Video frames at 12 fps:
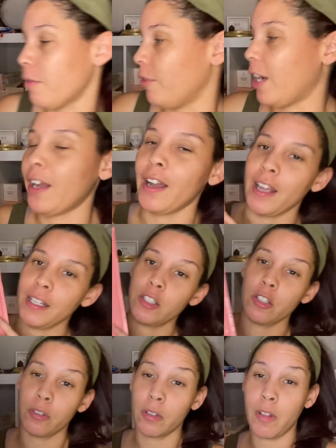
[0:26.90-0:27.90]
right,
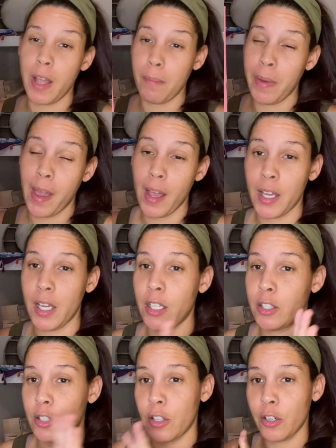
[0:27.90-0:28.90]
so the Glam Bag
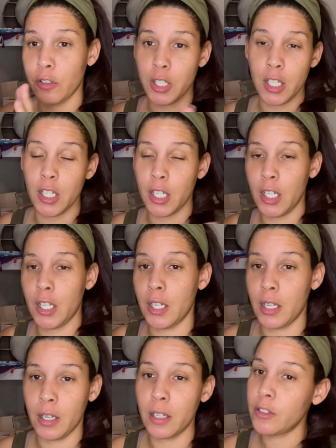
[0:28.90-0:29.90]
is
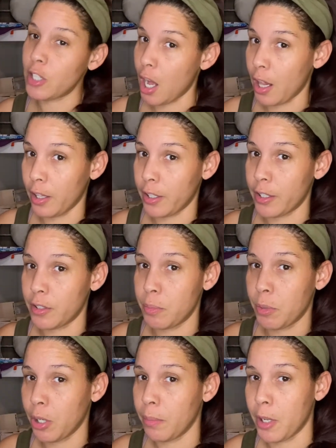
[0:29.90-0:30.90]
$13
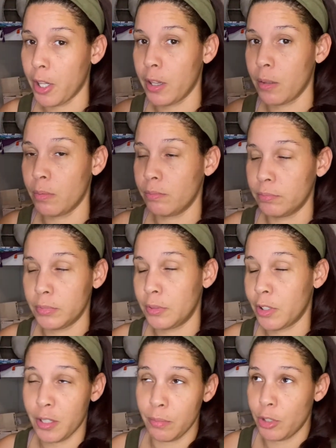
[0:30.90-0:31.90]
per month,
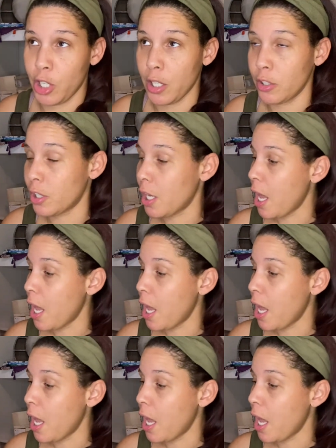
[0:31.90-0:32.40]
some change,